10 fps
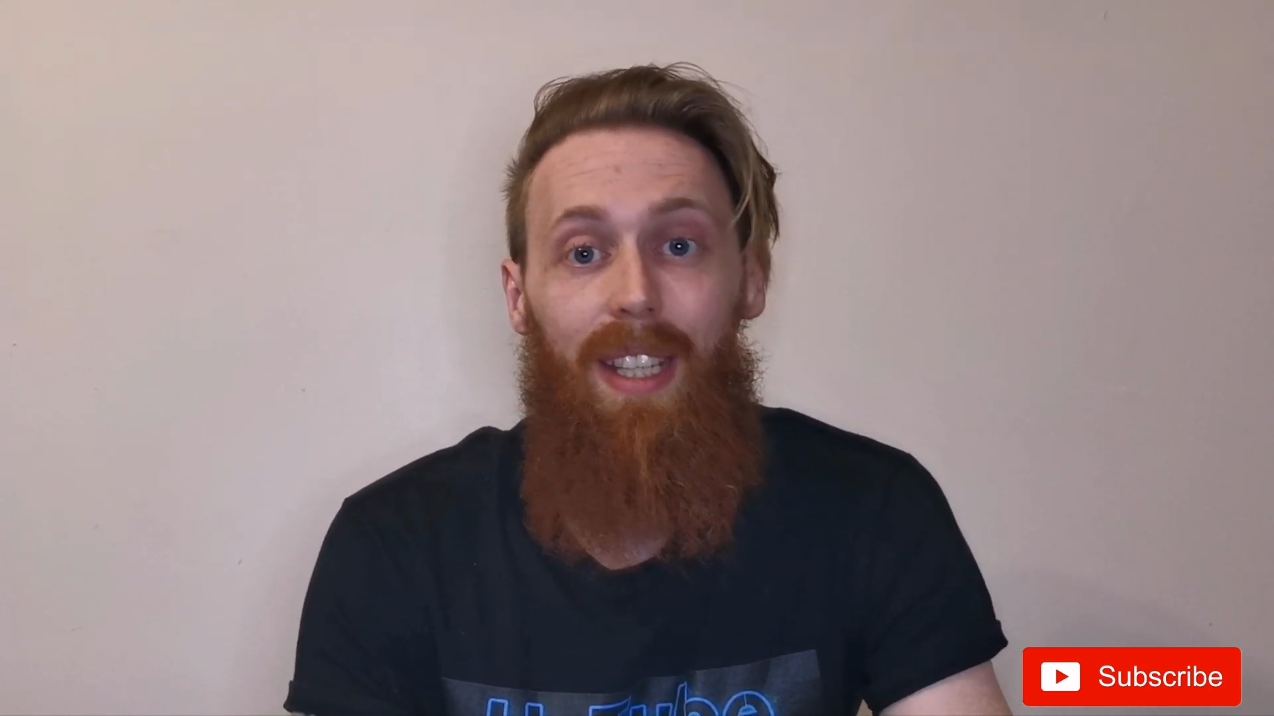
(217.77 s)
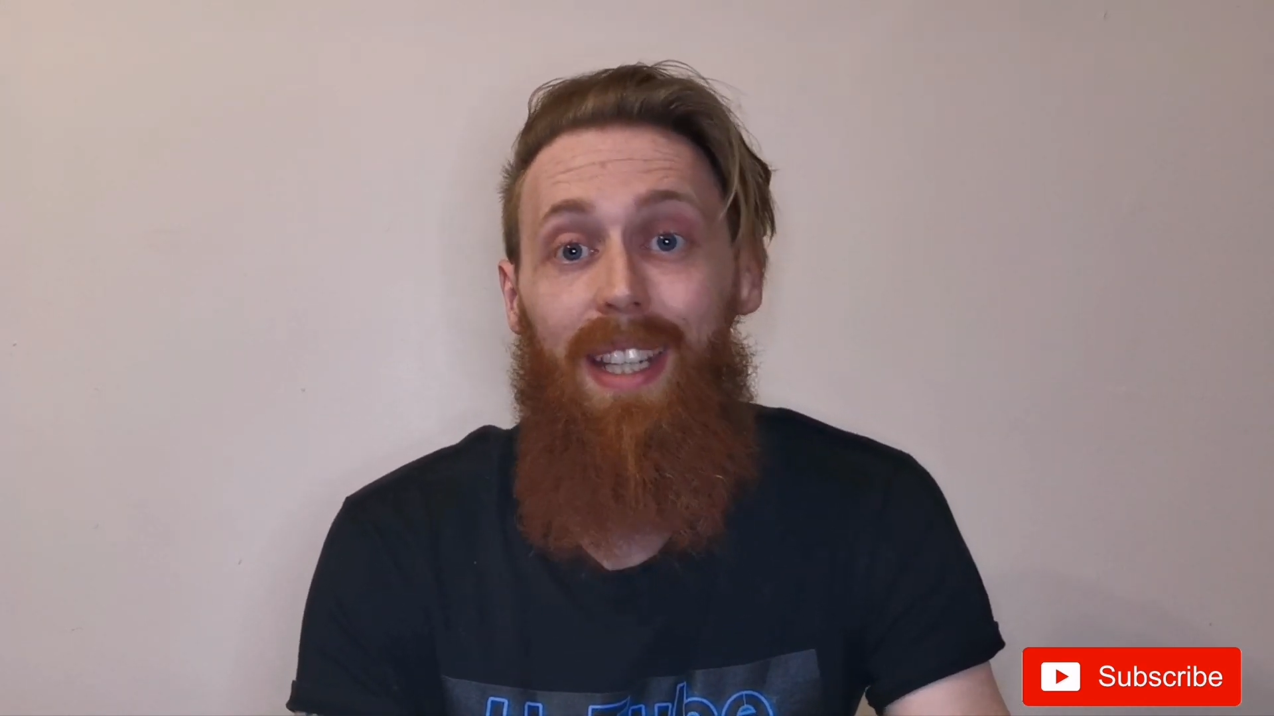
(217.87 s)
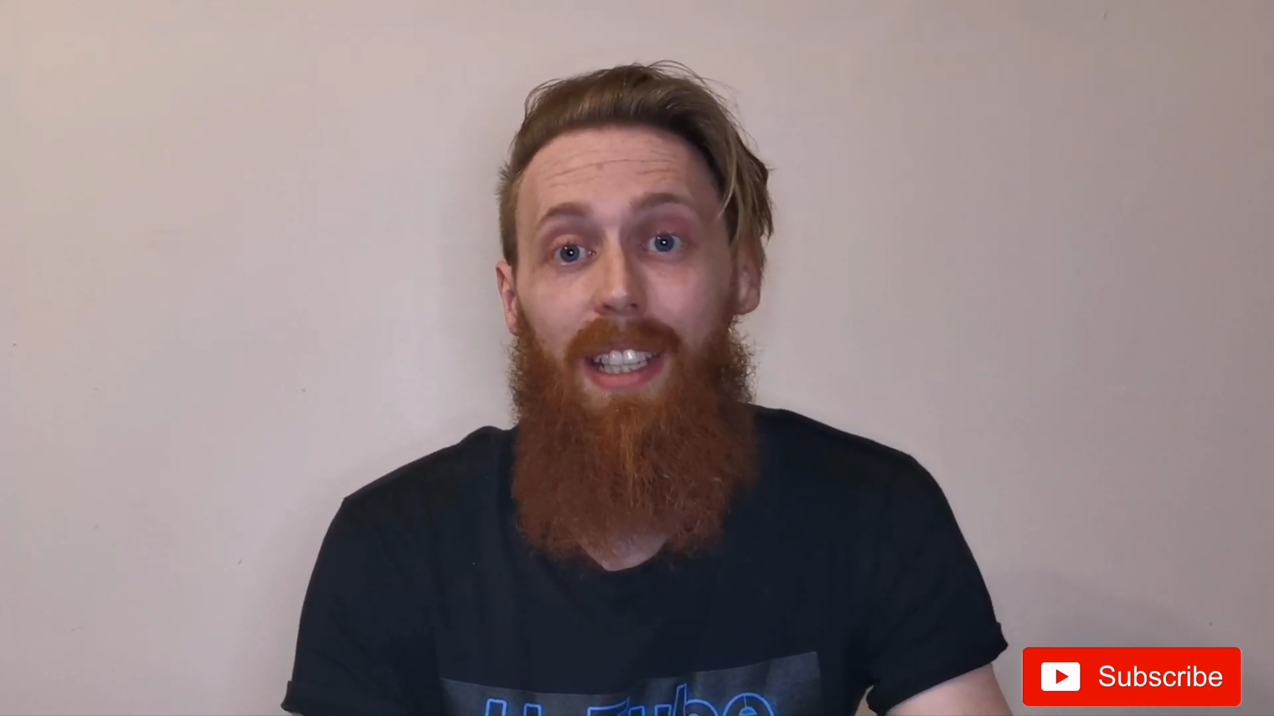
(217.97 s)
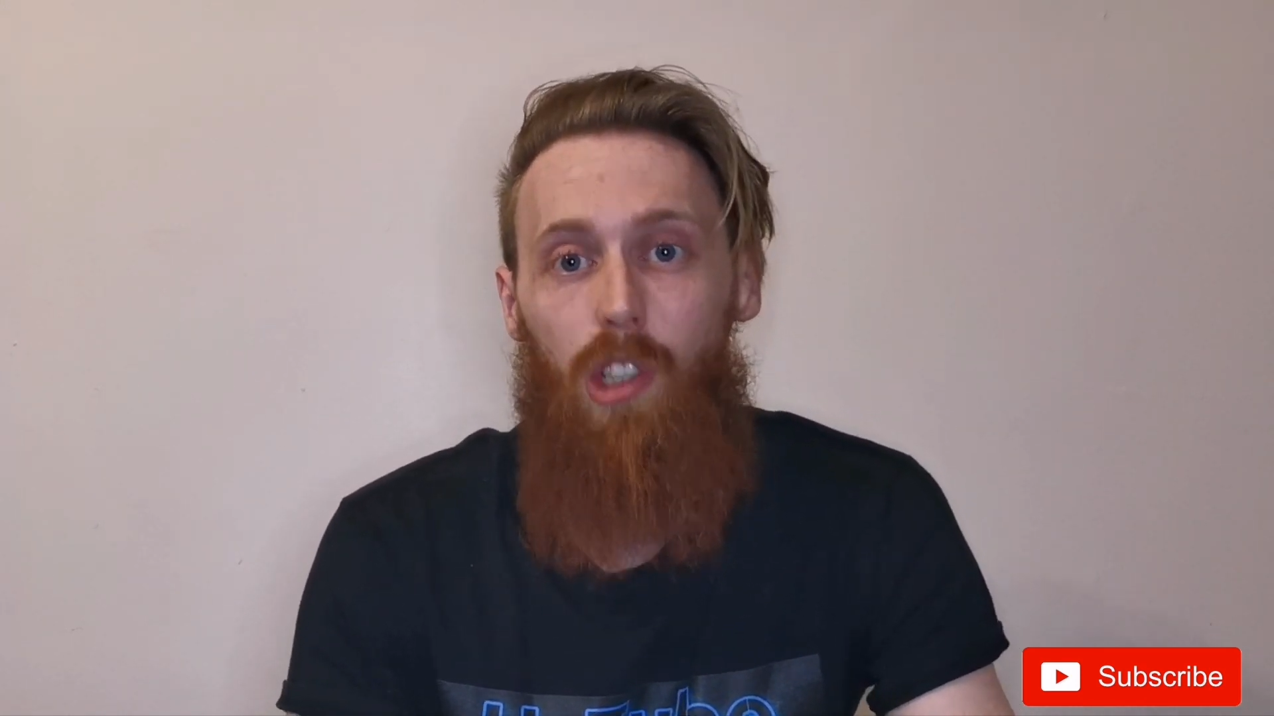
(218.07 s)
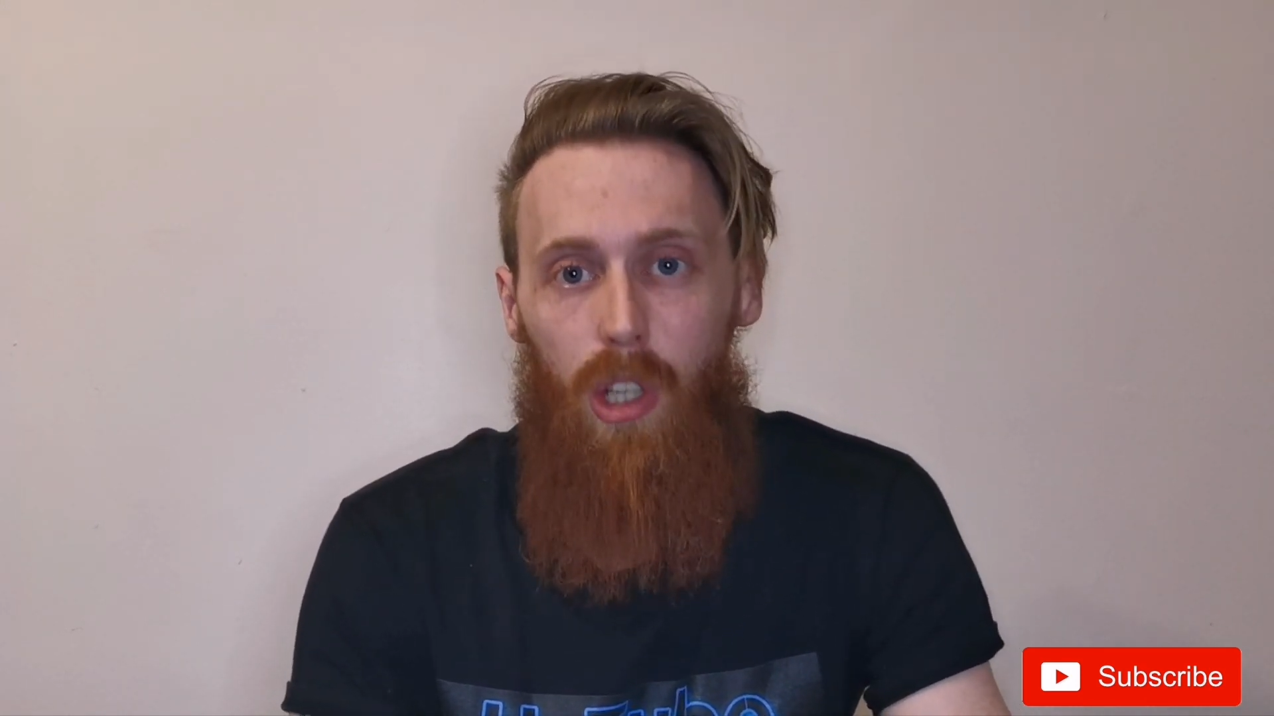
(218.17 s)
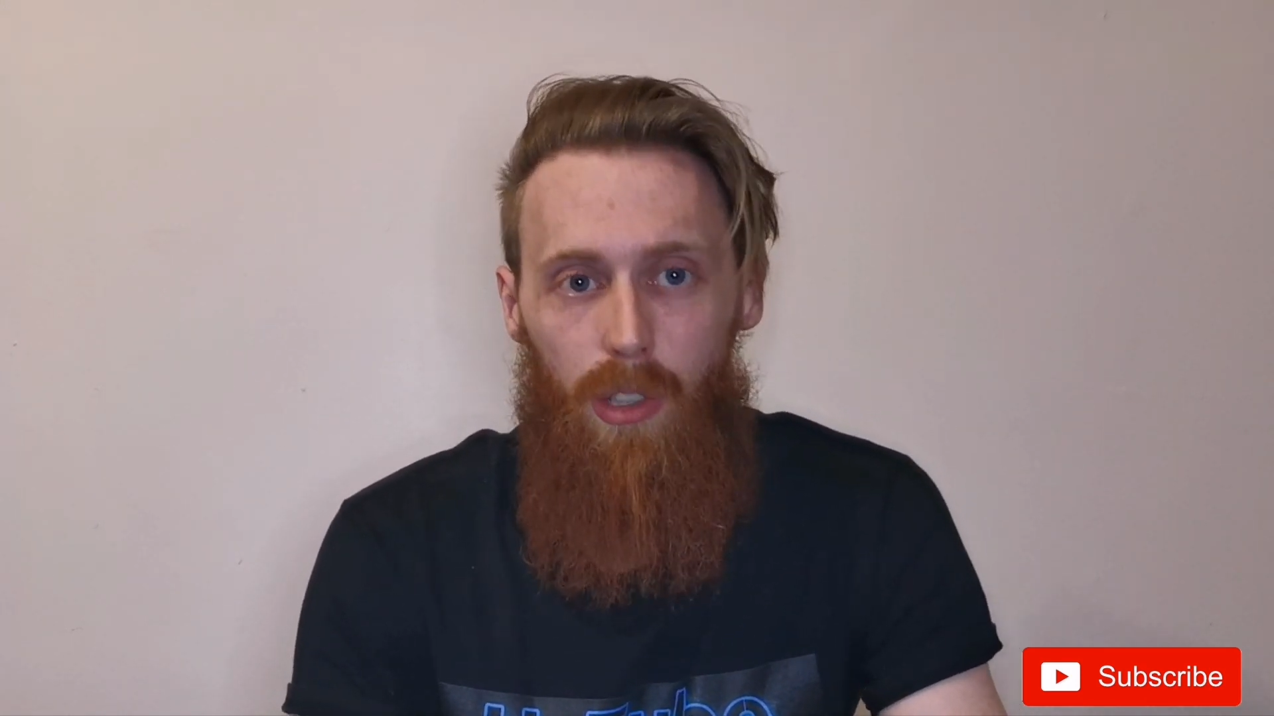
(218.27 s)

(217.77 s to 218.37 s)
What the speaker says: in each